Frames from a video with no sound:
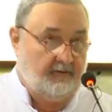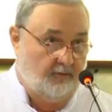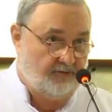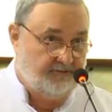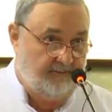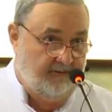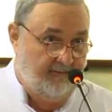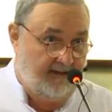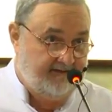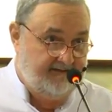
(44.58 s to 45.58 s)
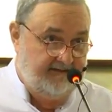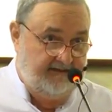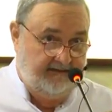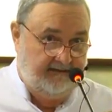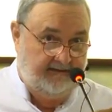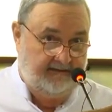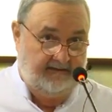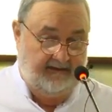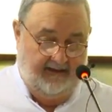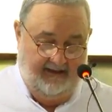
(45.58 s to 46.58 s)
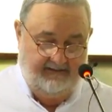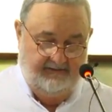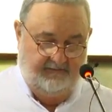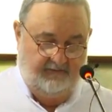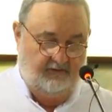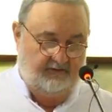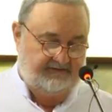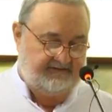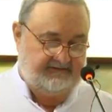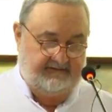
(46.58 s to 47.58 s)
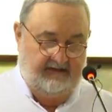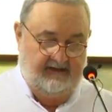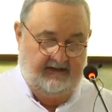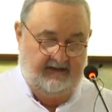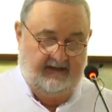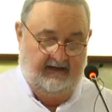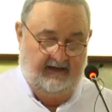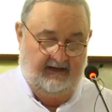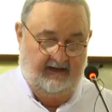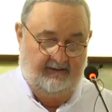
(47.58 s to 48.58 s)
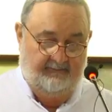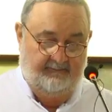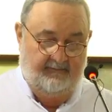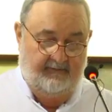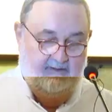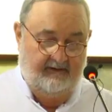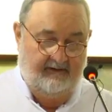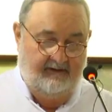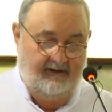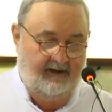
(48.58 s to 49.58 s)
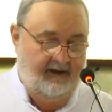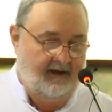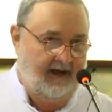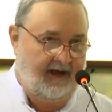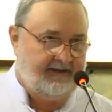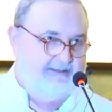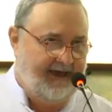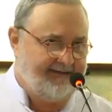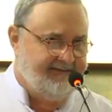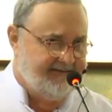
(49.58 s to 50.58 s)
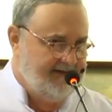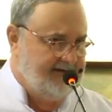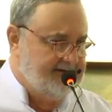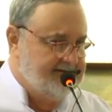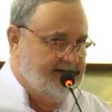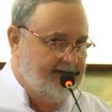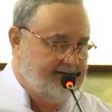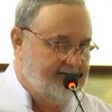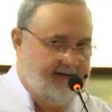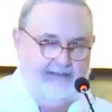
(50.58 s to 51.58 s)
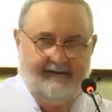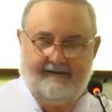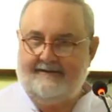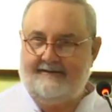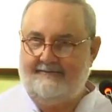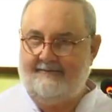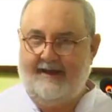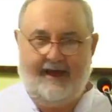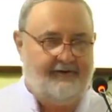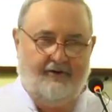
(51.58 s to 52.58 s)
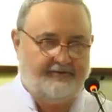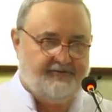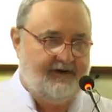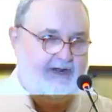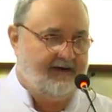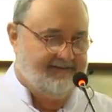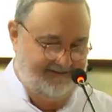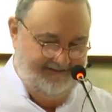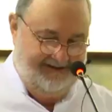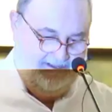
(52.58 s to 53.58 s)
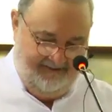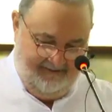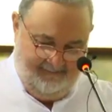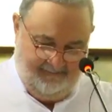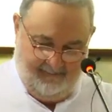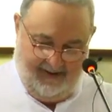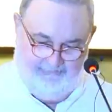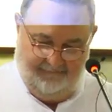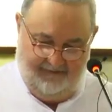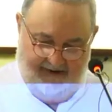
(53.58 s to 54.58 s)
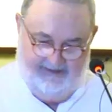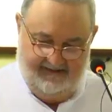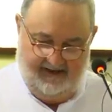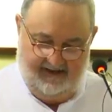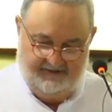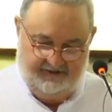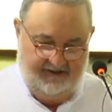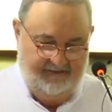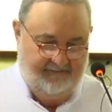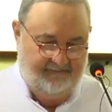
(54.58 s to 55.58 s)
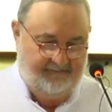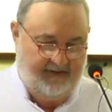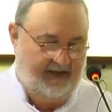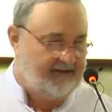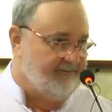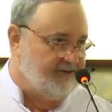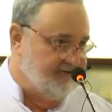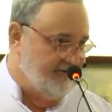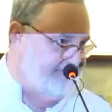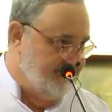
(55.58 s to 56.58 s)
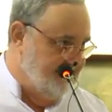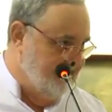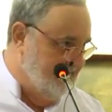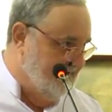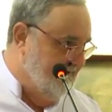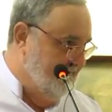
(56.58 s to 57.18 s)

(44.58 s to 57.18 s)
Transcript: Corps Diplomatique, and of course, I can say this, I think, and not reluctantly, my friend H.E, the High Commissioner of India,